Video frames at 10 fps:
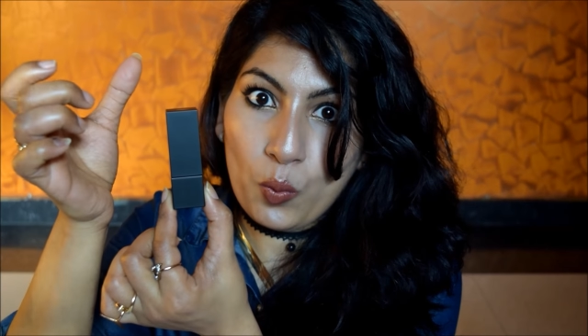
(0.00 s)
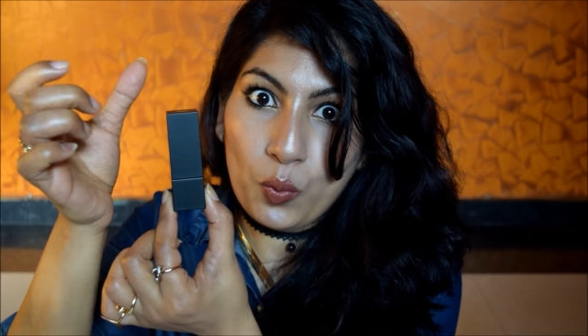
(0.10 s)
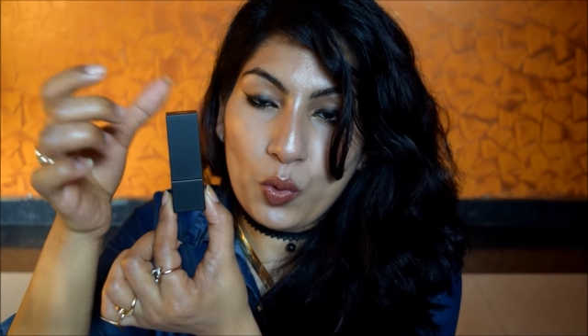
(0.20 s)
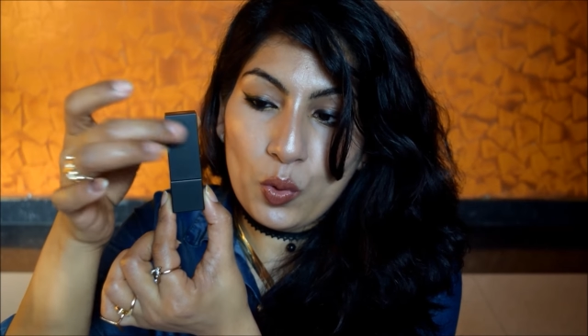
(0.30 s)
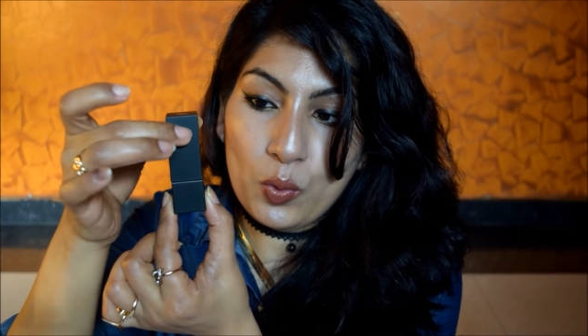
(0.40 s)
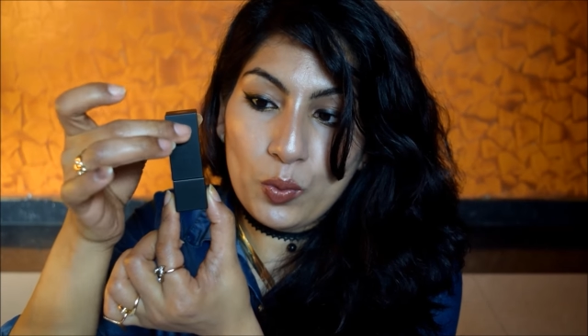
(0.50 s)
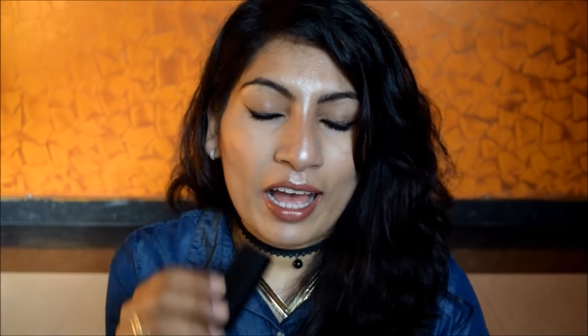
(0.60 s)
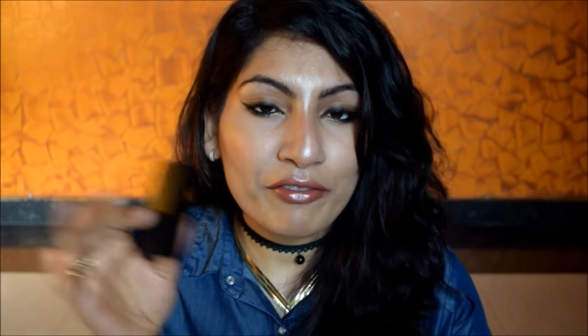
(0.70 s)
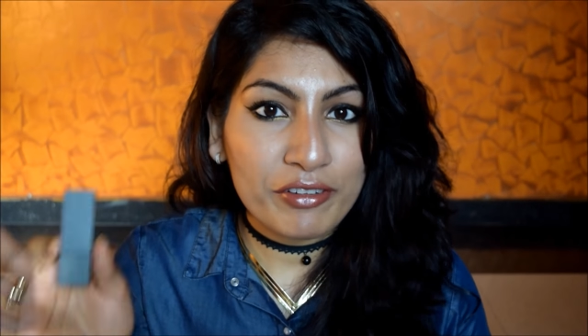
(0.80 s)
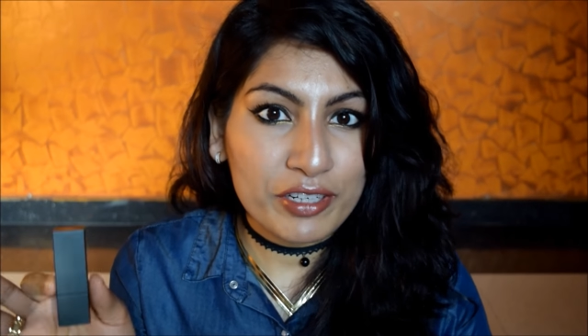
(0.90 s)
Ooh, I
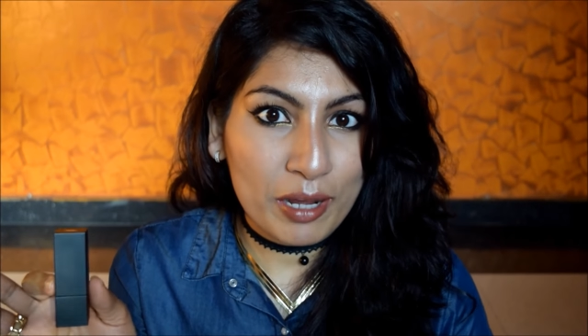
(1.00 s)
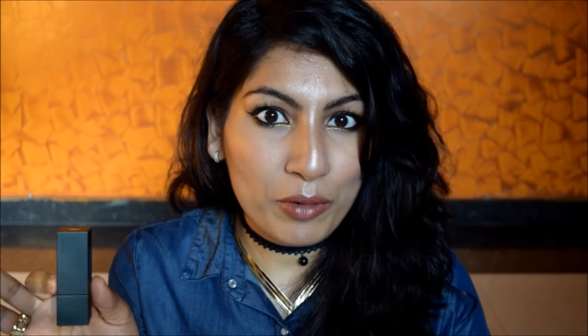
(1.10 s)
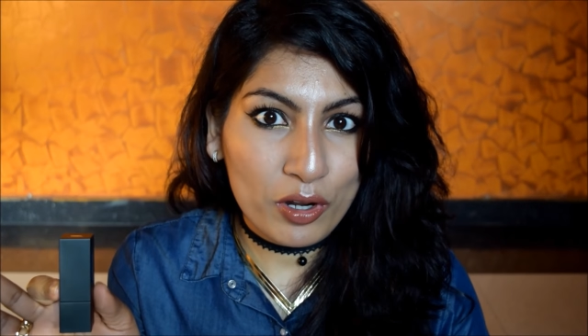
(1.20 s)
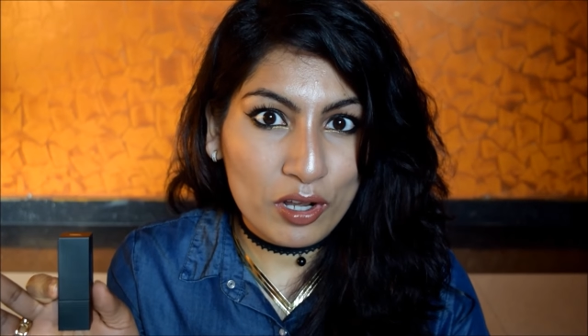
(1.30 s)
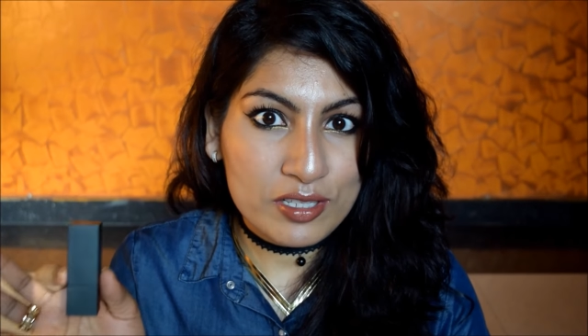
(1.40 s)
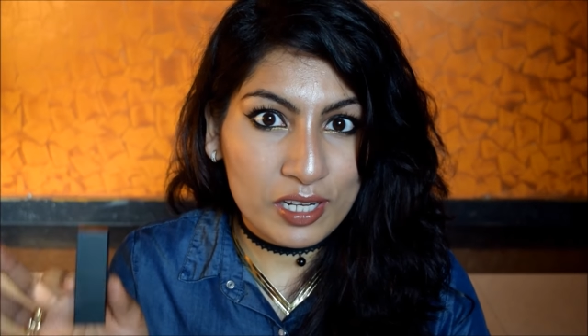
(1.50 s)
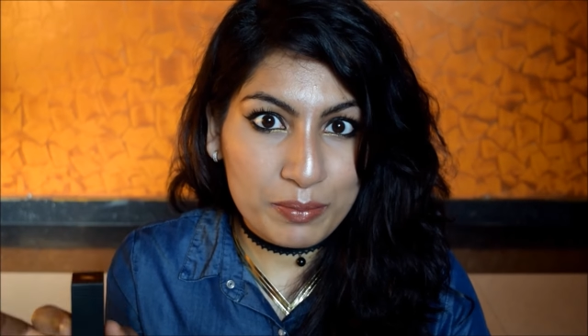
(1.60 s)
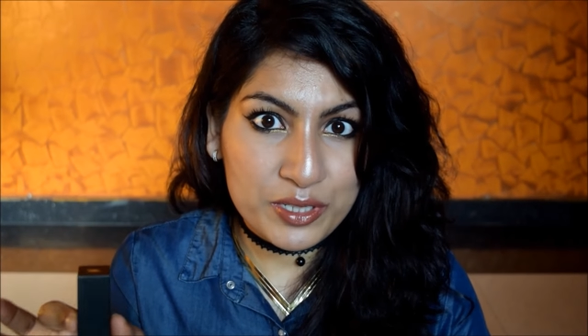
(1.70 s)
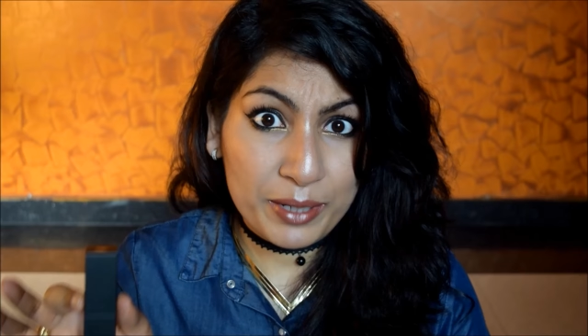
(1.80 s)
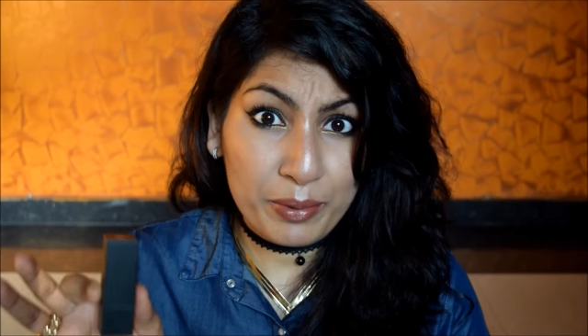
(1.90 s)
have never come across a
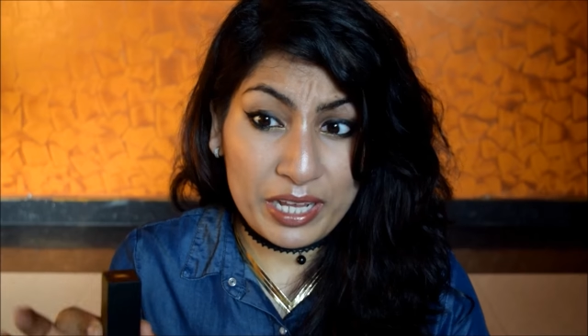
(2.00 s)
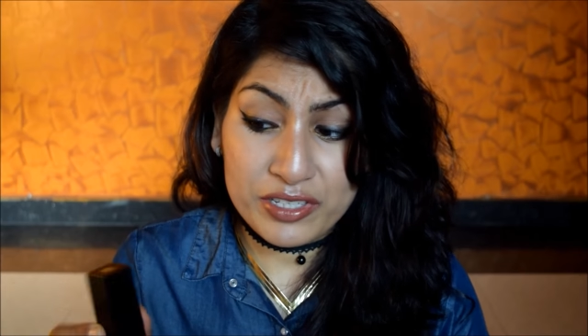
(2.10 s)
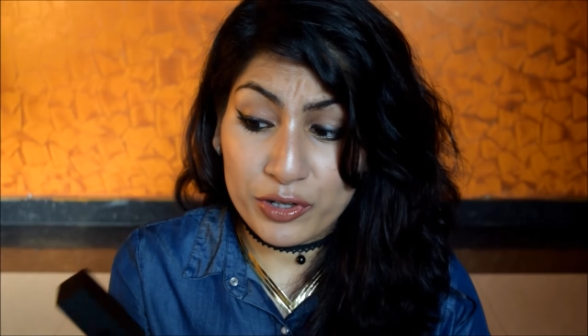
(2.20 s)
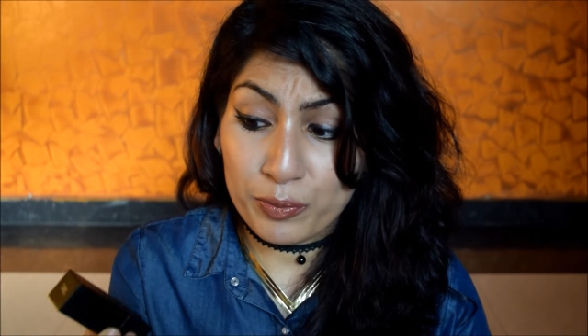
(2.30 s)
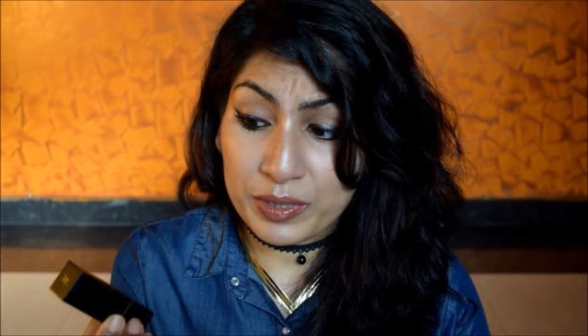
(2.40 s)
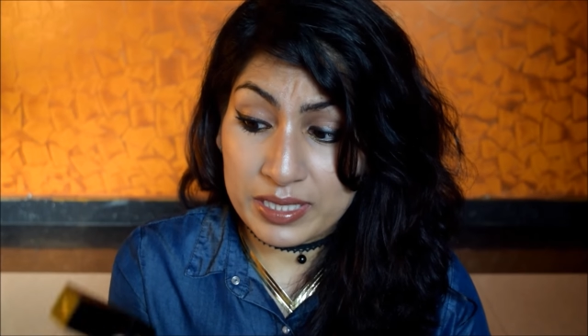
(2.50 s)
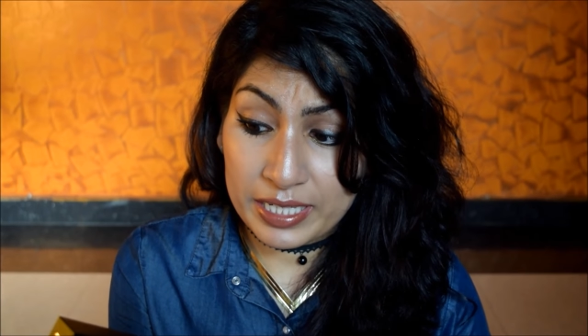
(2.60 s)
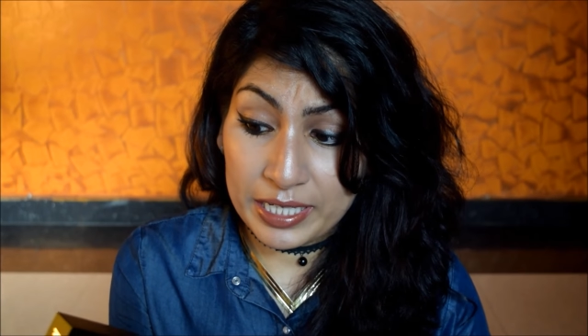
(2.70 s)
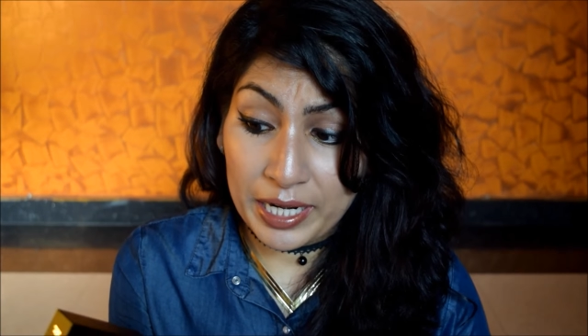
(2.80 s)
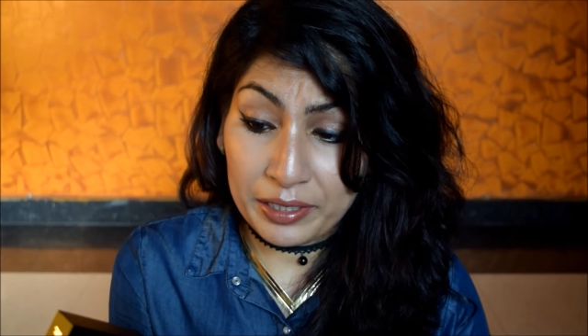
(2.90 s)
lipstick priced at
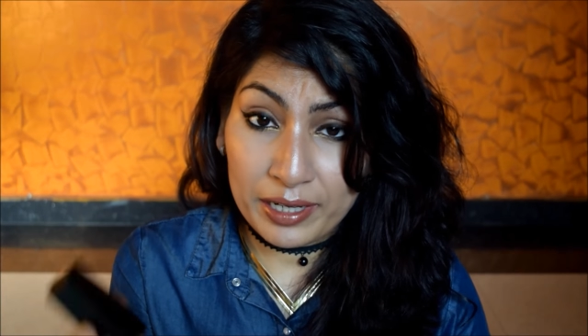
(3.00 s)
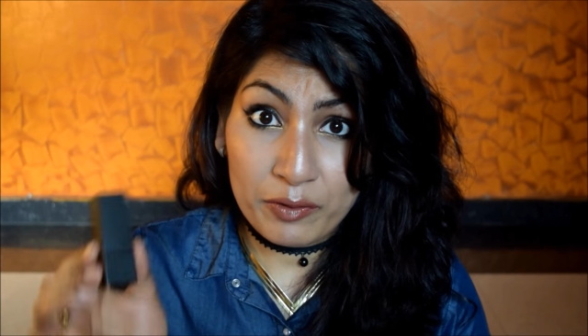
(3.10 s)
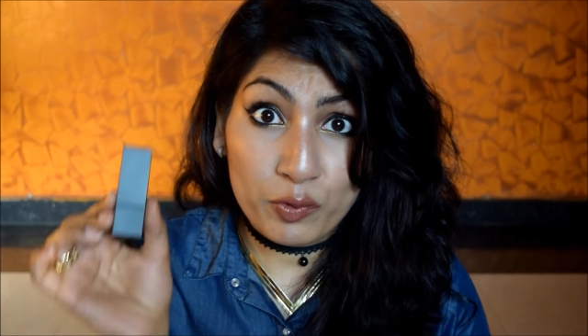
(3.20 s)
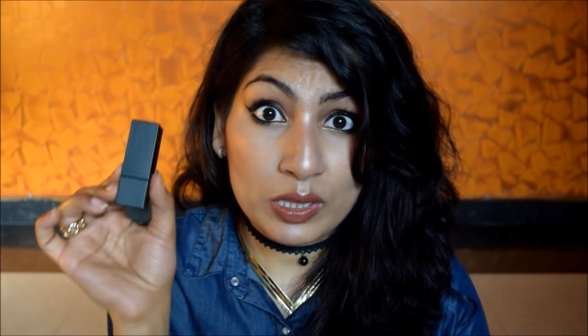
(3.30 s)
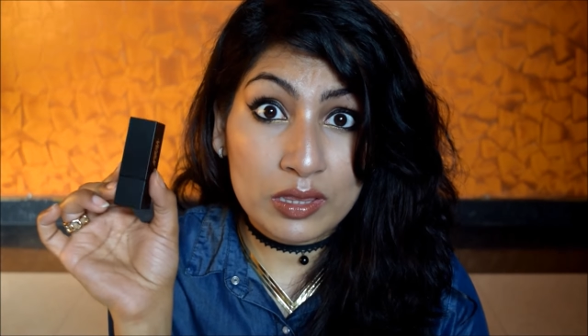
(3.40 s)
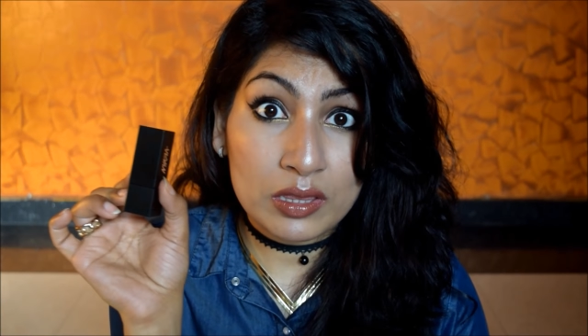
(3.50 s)
₹3.99 with